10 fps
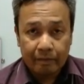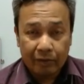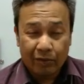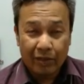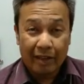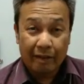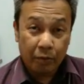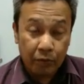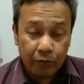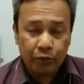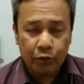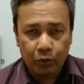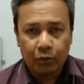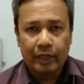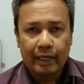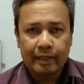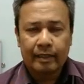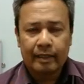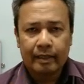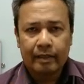before they have proof to show that
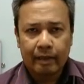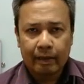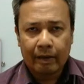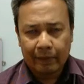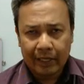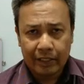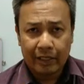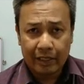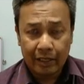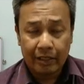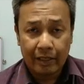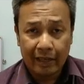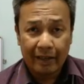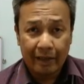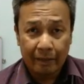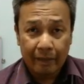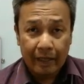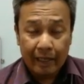replication occurs in a